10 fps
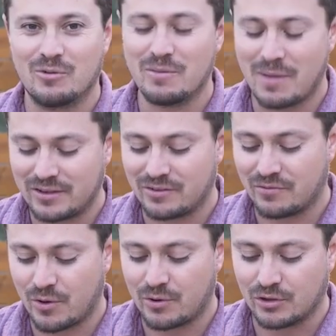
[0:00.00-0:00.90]
It really makes the
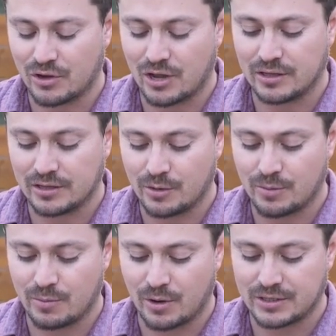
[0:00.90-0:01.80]
photo look a little
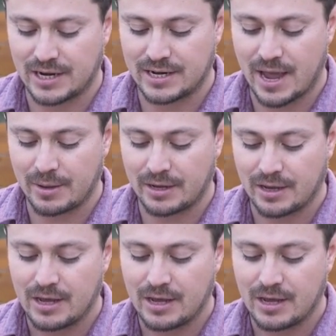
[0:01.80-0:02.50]
bit more dynamic.